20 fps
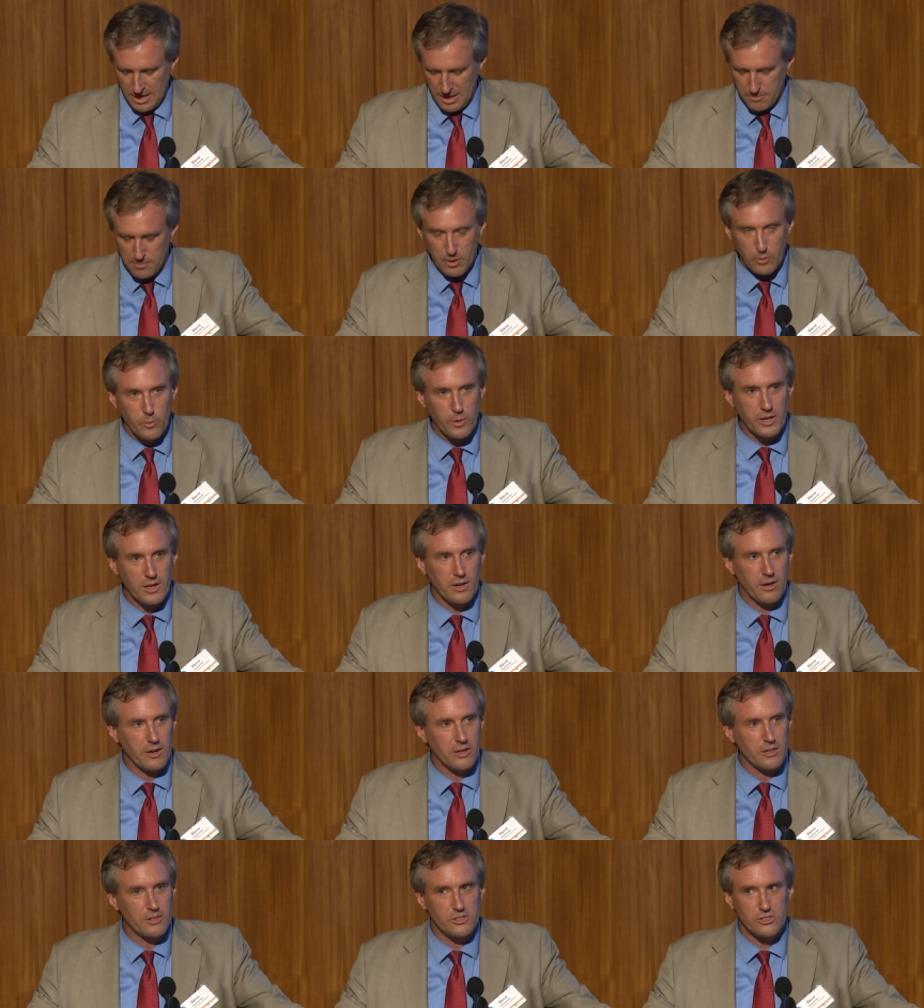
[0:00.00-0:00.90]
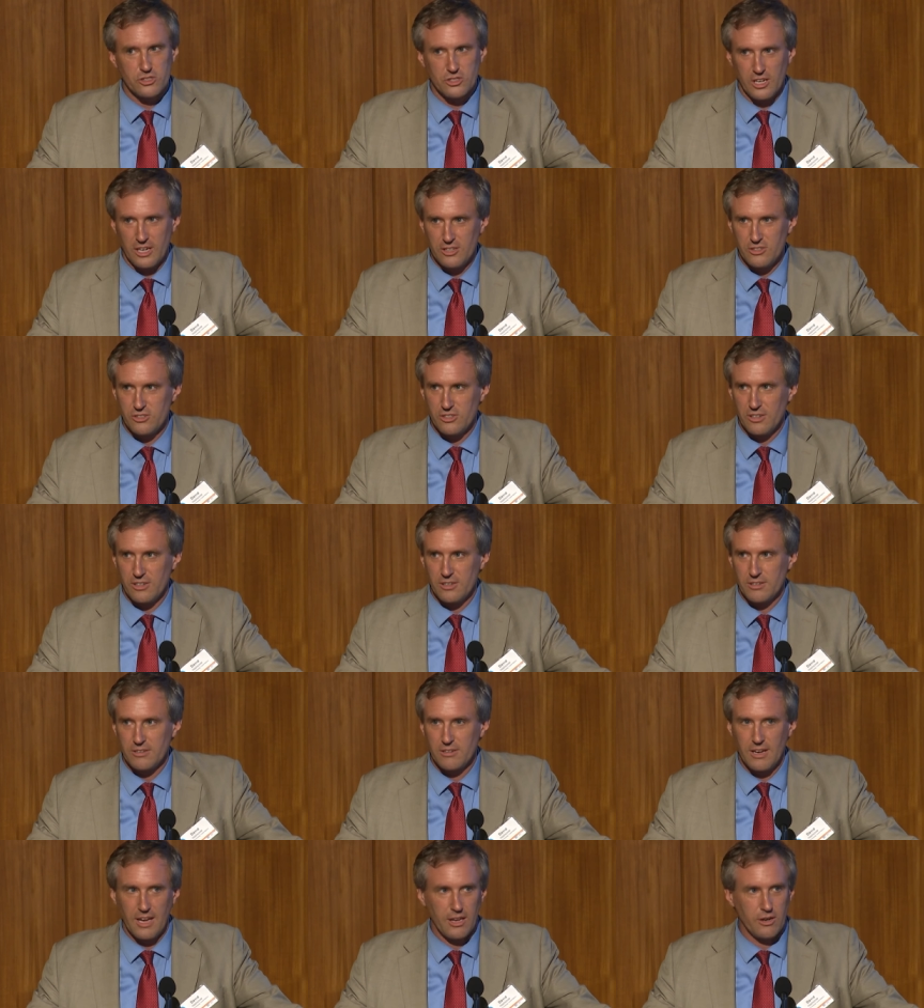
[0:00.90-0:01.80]
But we are
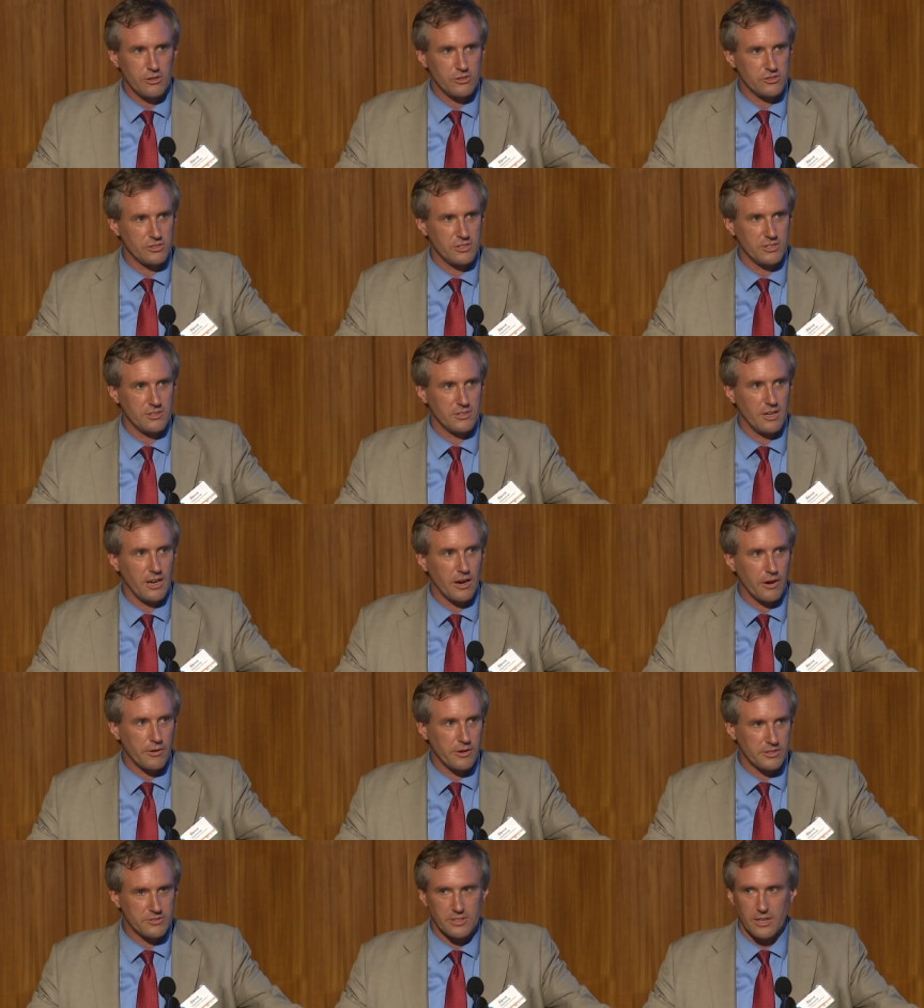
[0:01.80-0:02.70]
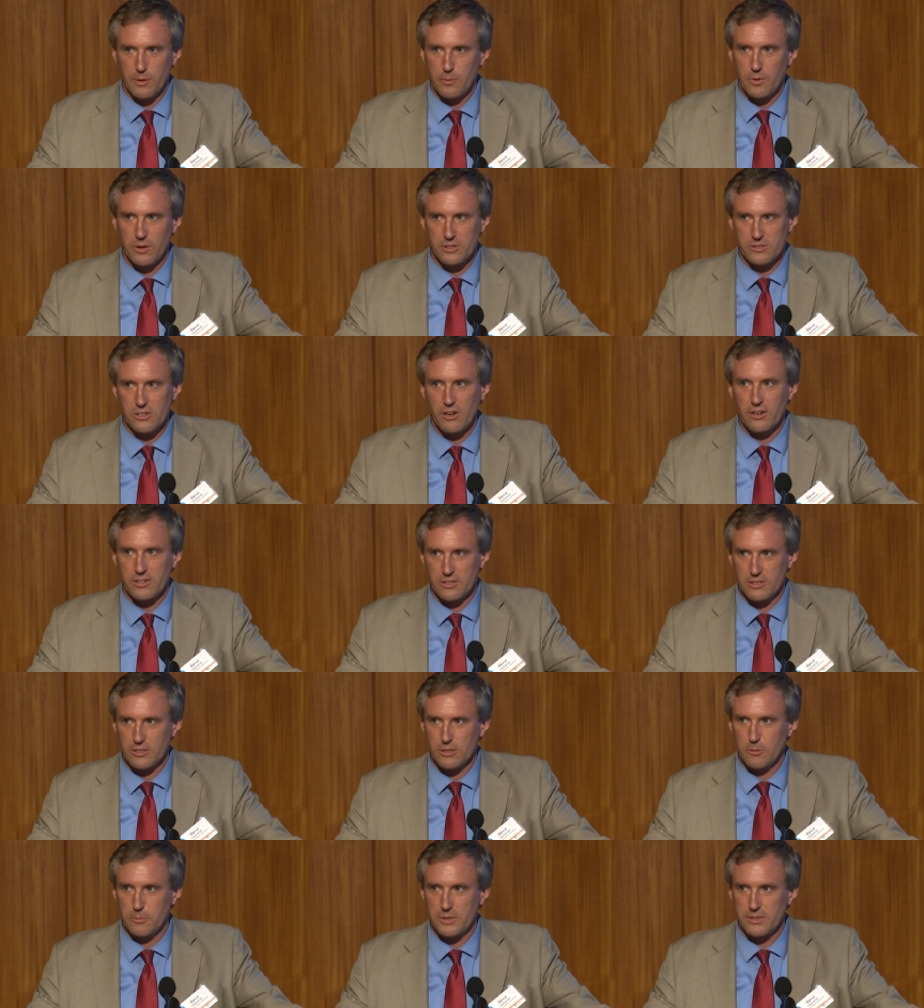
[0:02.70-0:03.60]
changing energy eras, and I want to talk
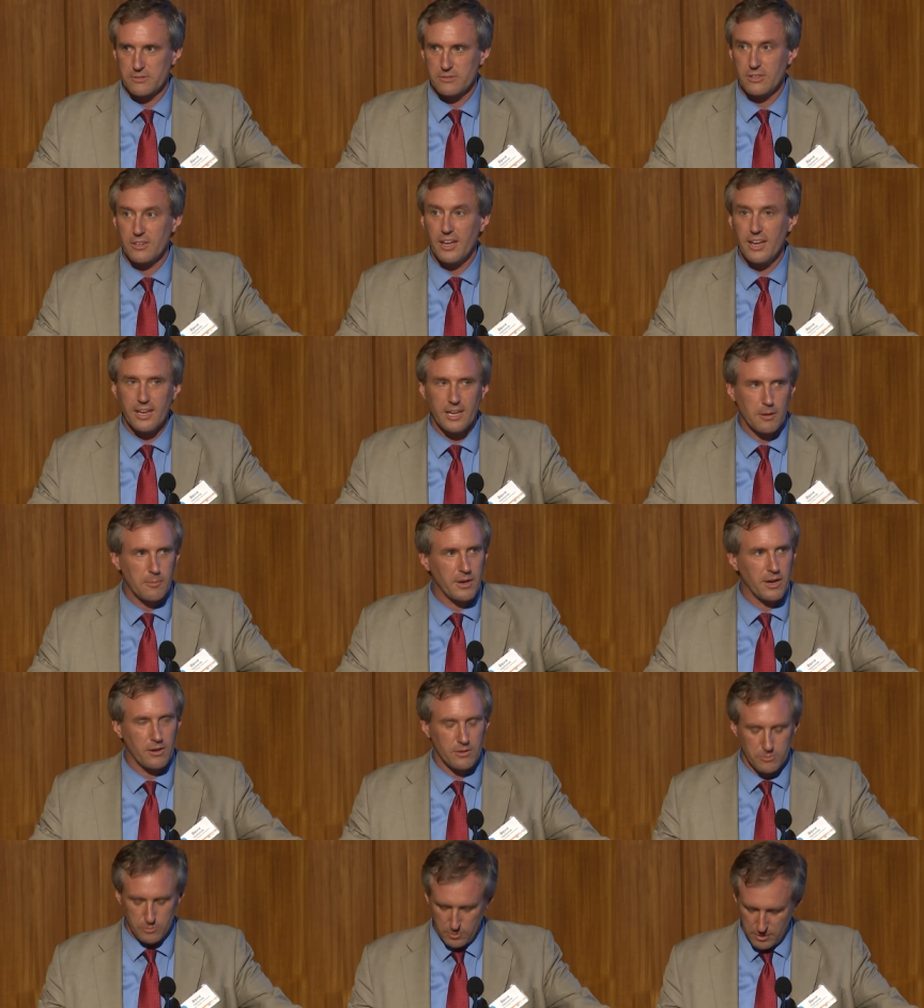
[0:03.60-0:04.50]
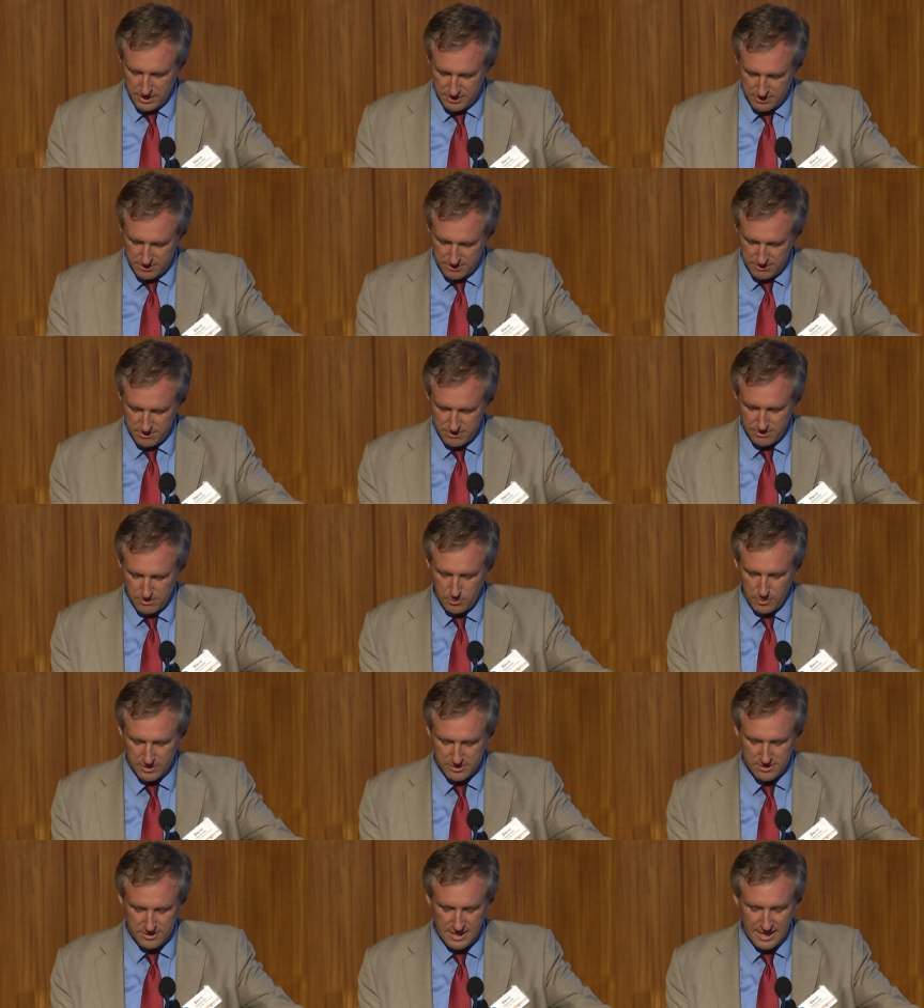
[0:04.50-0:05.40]
a little bit today about what's
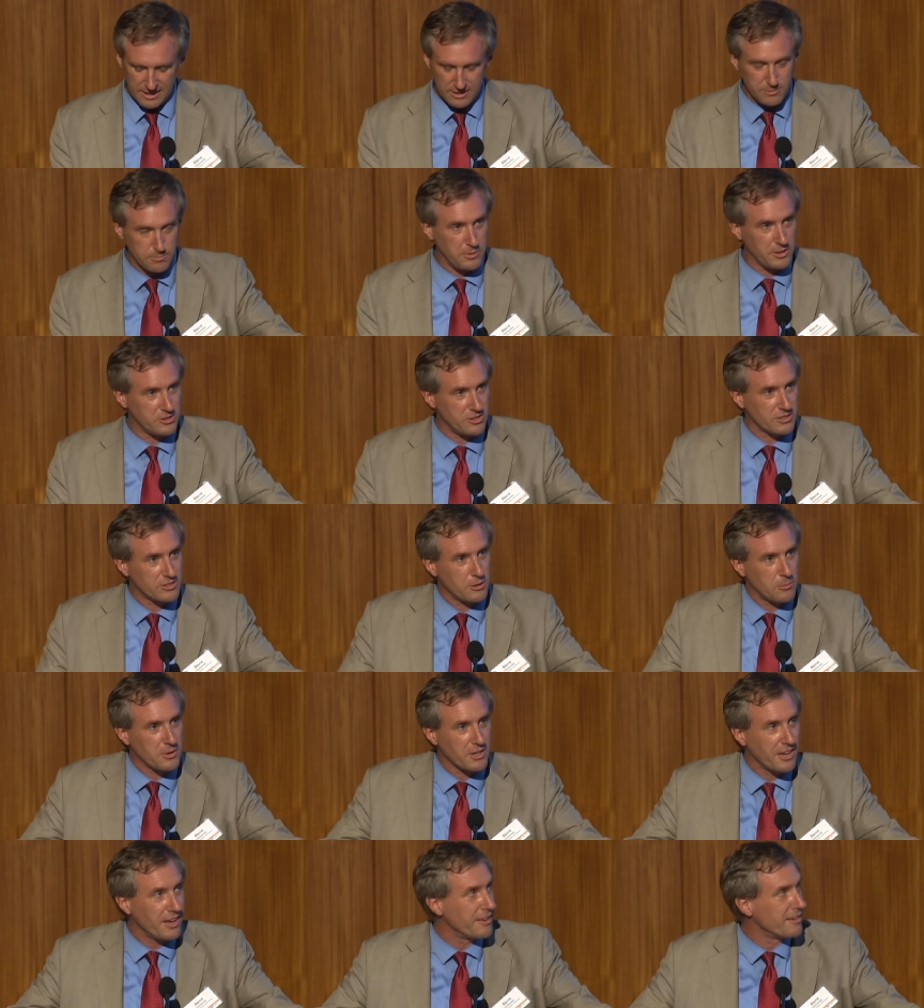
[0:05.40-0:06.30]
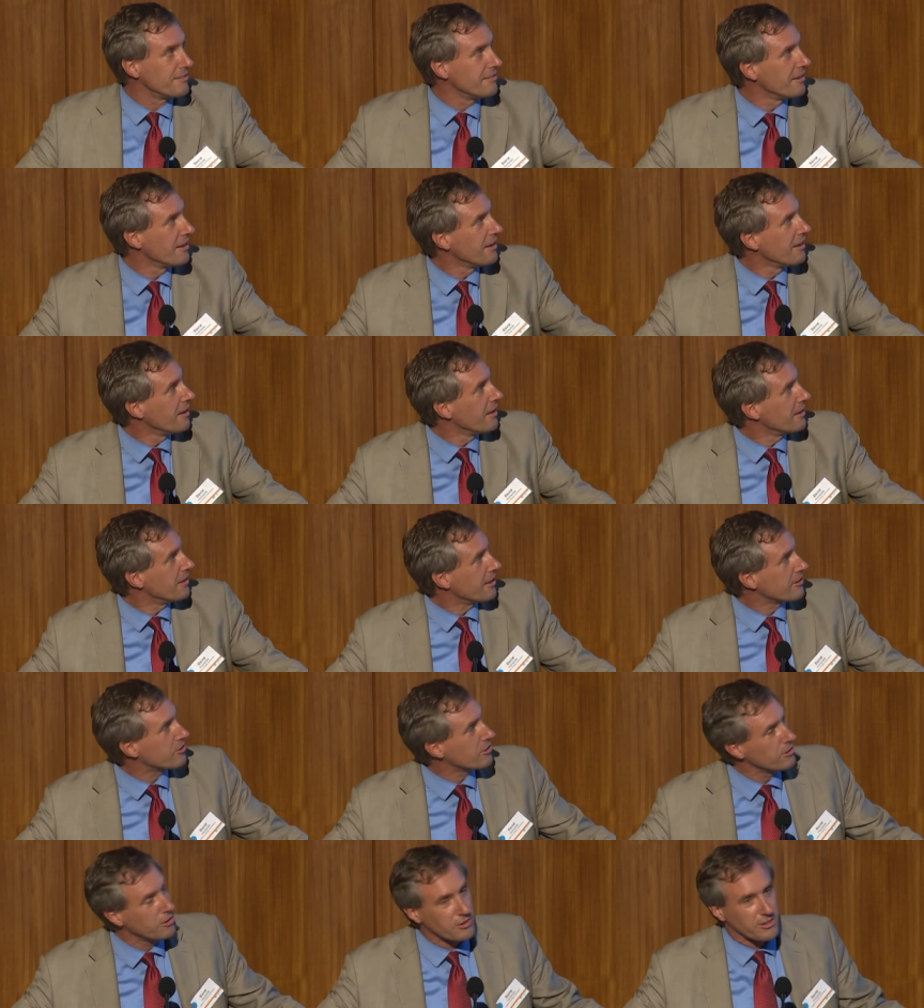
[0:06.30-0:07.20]
next. But just to begin,
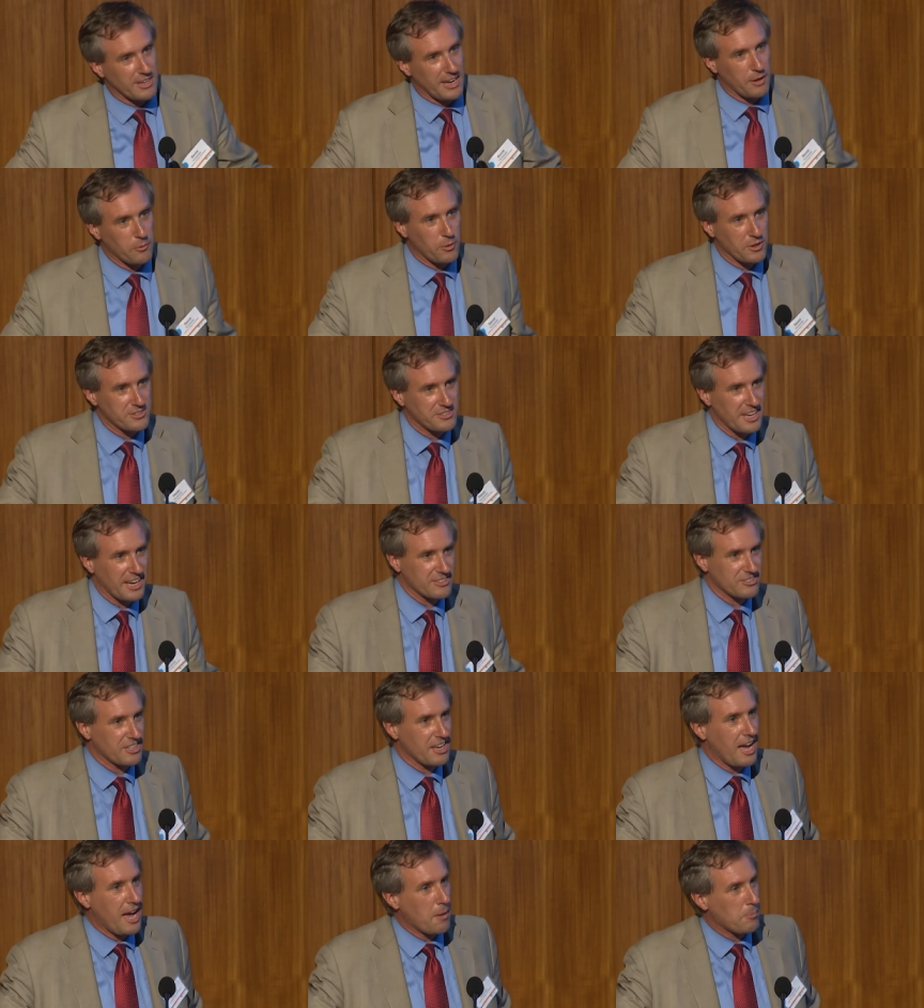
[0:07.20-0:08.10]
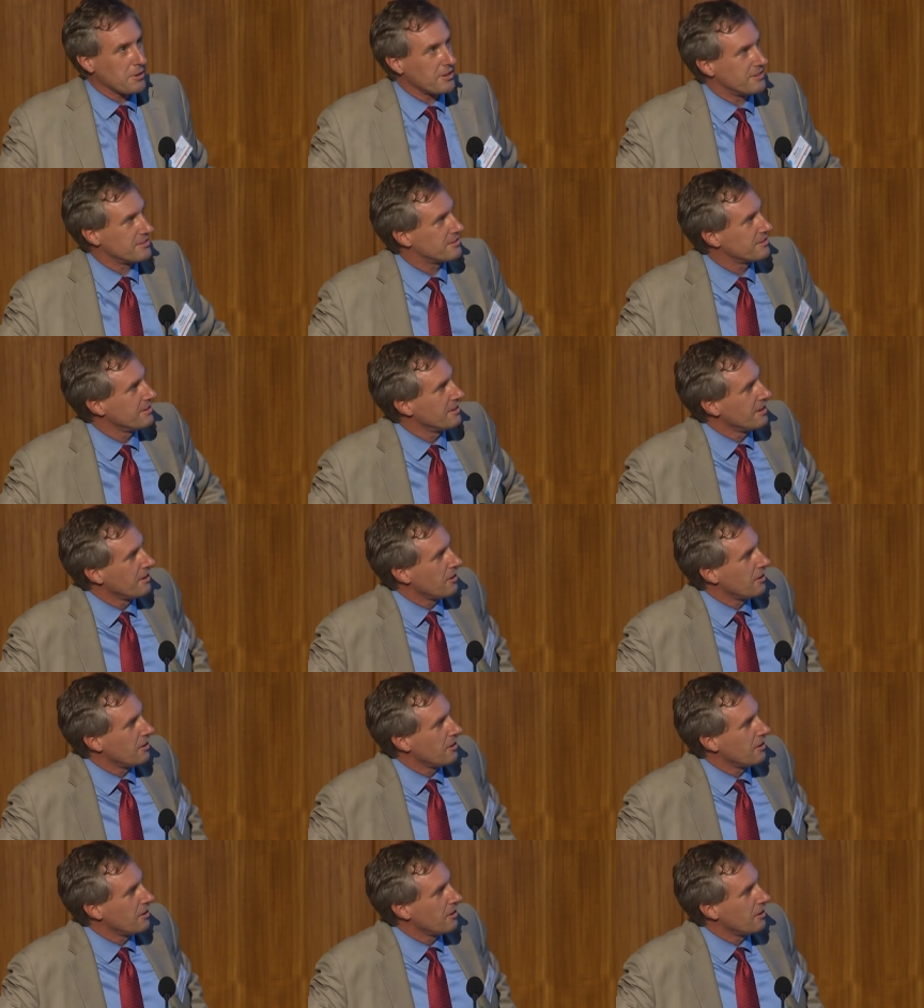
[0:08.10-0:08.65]
let's look at what's actually happened